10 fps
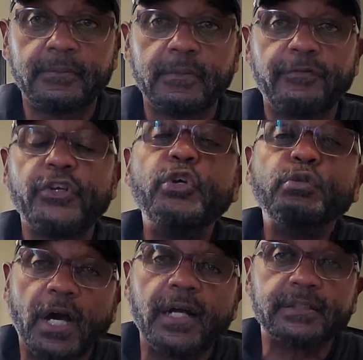for you
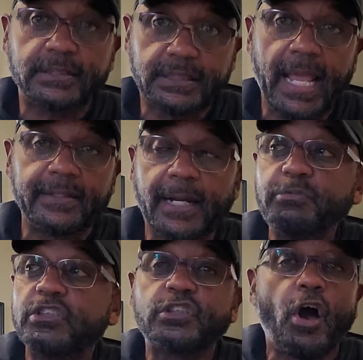to understand it? I'm
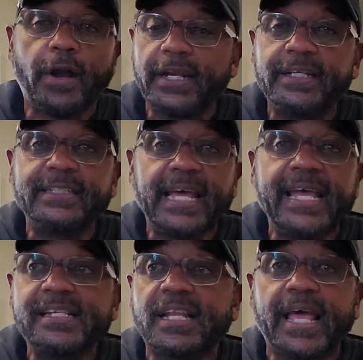just talking in
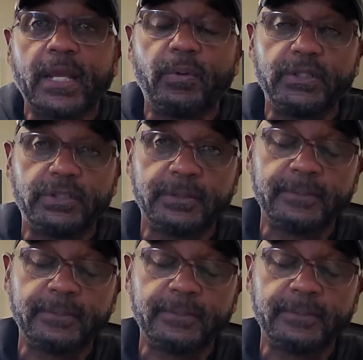today's language.